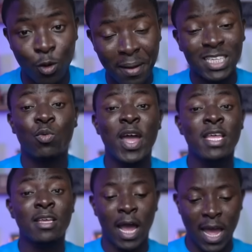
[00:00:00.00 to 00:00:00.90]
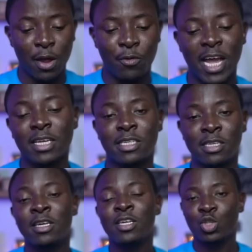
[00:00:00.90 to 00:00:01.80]
But we a reaction
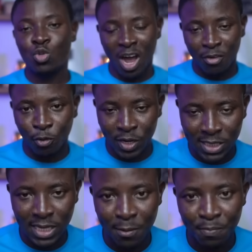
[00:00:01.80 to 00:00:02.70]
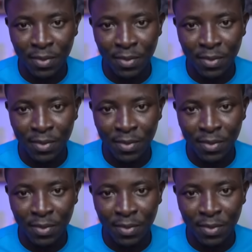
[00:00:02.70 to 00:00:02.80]
to Afronita